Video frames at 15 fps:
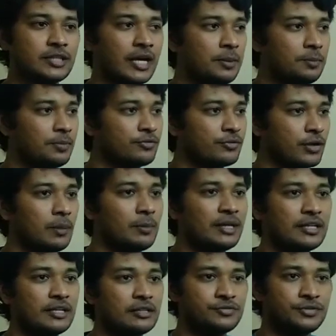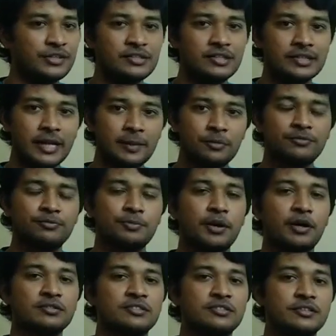type of raw materials, fixed type of
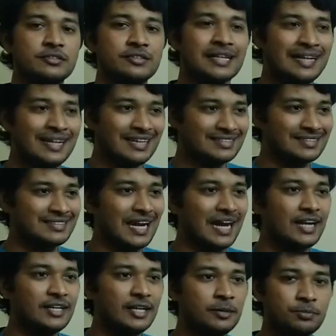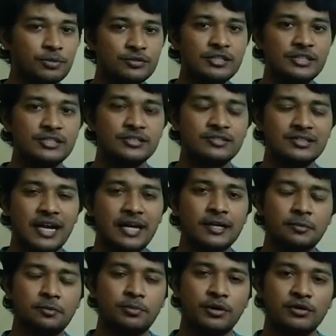processes, a standard procedure,
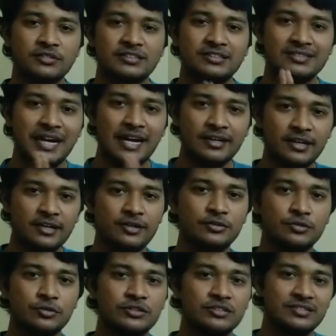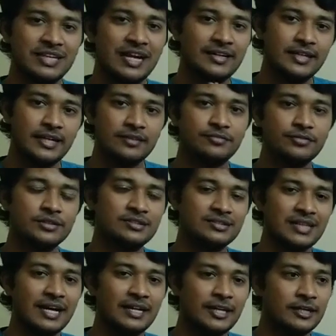standard process, standard resources, standard efforts,
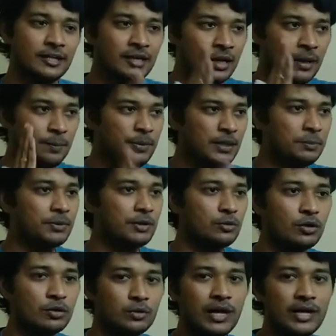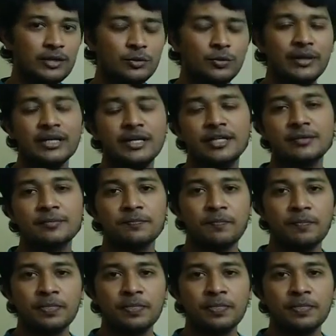standard people who are good at doing it.